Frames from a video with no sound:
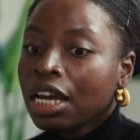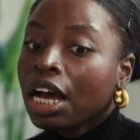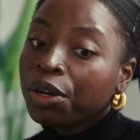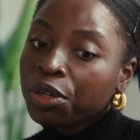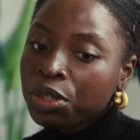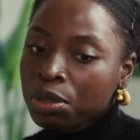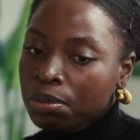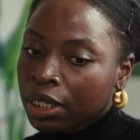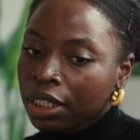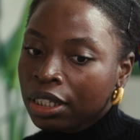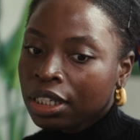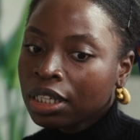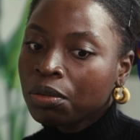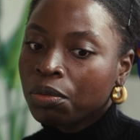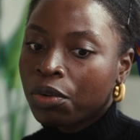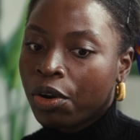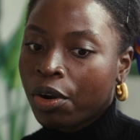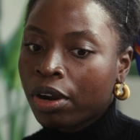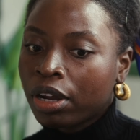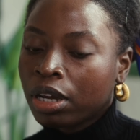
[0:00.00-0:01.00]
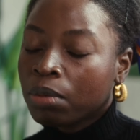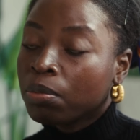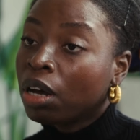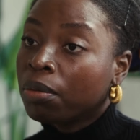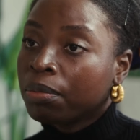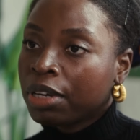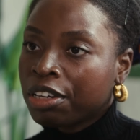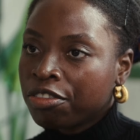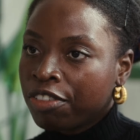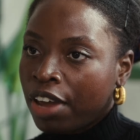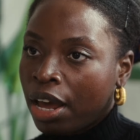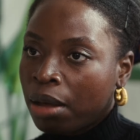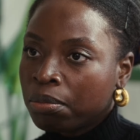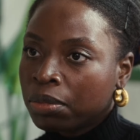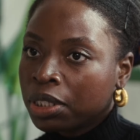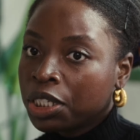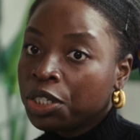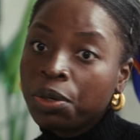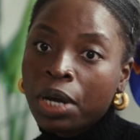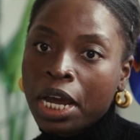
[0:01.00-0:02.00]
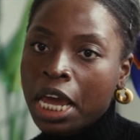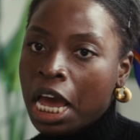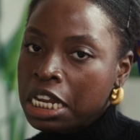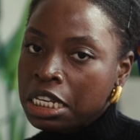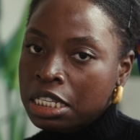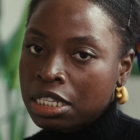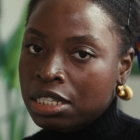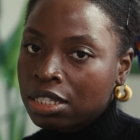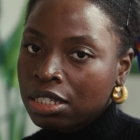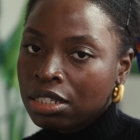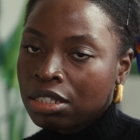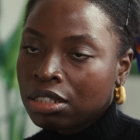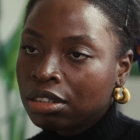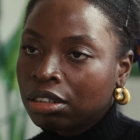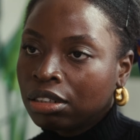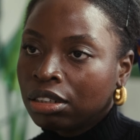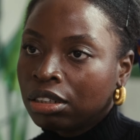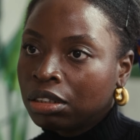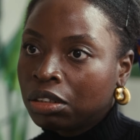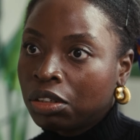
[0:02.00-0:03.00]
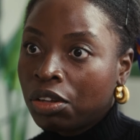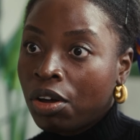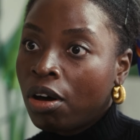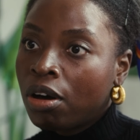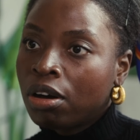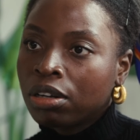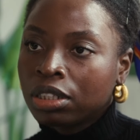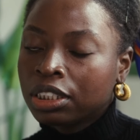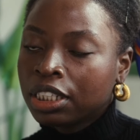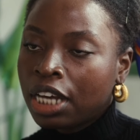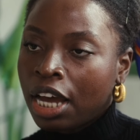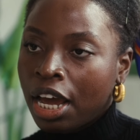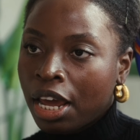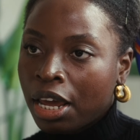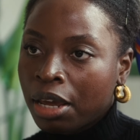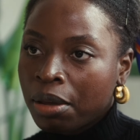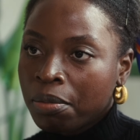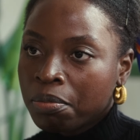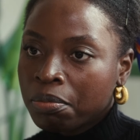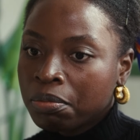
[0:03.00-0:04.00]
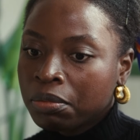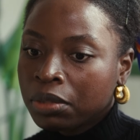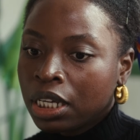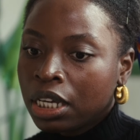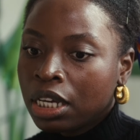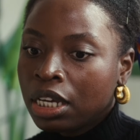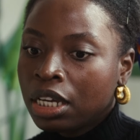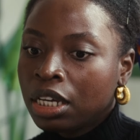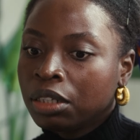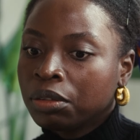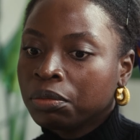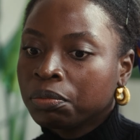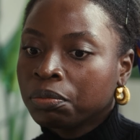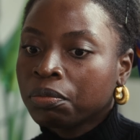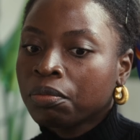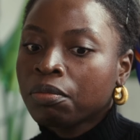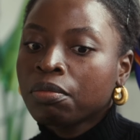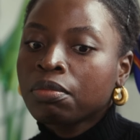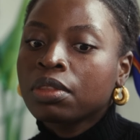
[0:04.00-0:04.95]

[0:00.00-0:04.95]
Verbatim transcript: I was making work about my family who I hadn't seen in a long time, and